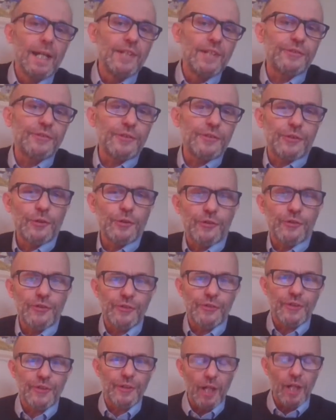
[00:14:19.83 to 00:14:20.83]

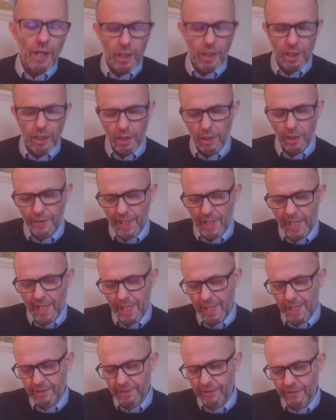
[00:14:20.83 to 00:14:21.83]
institutions that are
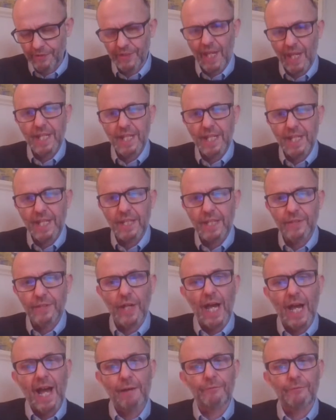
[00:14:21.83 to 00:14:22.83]
there today that
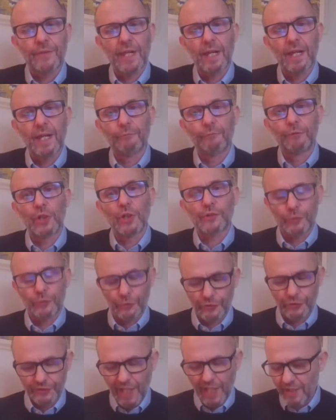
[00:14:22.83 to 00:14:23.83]
have their virtual
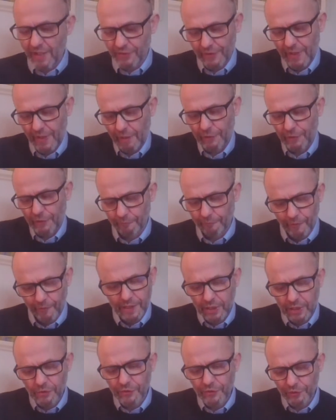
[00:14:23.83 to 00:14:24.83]
stands, and there are some
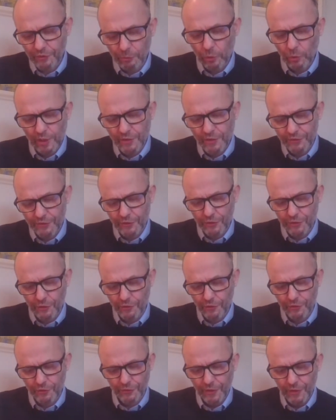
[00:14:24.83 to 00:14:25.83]
very good small
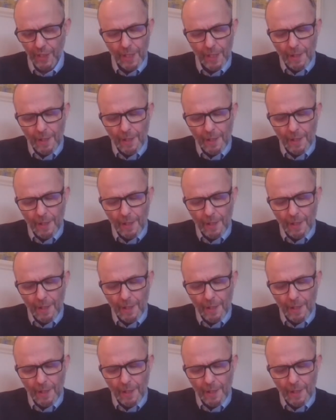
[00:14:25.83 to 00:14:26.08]
institutions,